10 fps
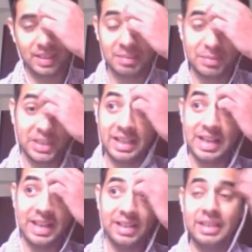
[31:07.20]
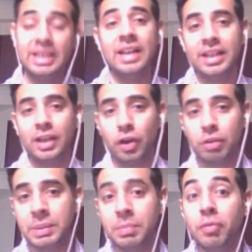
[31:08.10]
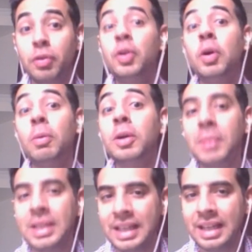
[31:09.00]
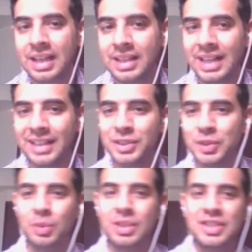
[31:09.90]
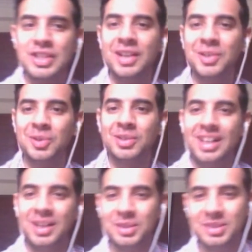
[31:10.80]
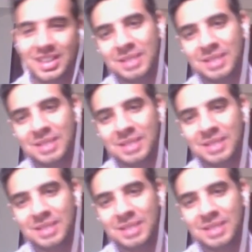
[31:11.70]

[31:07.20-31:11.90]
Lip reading: Madeira, I agree. I think a lot of people would know about Madeira thanks to Cristiano Ronaldo